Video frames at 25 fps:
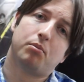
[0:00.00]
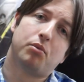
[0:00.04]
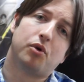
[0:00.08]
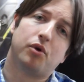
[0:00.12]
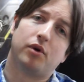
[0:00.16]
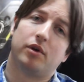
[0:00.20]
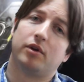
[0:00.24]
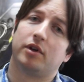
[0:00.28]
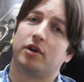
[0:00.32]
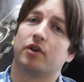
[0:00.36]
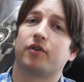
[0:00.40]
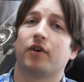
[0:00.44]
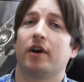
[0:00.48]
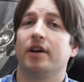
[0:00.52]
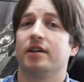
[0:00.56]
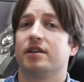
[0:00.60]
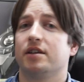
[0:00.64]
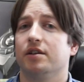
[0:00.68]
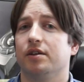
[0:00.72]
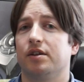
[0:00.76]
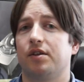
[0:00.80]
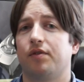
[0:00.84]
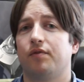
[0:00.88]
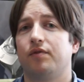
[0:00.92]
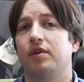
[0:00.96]
Put in
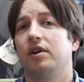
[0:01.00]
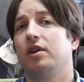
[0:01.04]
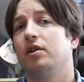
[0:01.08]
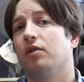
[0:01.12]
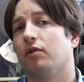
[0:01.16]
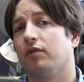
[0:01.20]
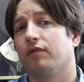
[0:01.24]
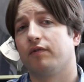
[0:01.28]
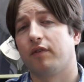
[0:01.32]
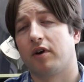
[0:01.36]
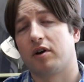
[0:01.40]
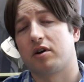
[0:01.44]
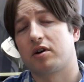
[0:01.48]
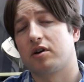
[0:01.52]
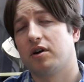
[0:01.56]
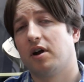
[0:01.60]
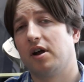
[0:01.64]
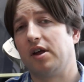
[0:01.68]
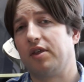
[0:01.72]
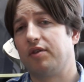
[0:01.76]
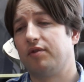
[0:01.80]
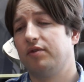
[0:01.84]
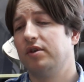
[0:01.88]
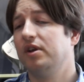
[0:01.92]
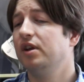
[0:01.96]
Crysis 3 or Far
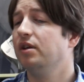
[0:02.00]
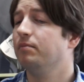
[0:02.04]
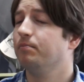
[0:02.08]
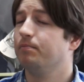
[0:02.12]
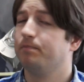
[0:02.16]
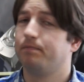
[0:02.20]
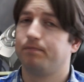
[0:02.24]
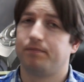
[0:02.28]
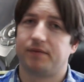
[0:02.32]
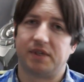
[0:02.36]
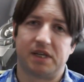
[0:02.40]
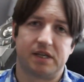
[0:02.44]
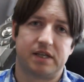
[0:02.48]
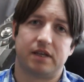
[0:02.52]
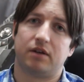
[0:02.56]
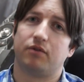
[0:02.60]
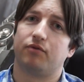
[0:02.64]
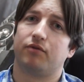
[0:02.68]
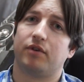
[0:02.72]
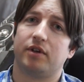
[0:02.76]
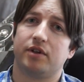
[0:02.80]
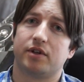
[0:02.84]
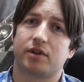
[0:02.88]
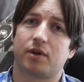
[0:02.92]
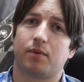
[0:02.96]
Cry 3, it still
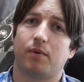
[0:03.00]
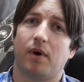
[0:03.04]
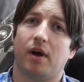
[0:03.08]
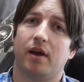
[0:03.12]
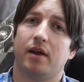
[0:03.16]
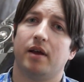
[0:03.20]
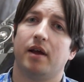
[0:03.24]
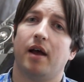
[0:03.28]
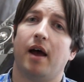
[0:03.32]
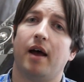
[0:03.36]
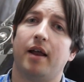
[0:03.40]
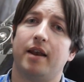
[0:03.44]
runs quiet,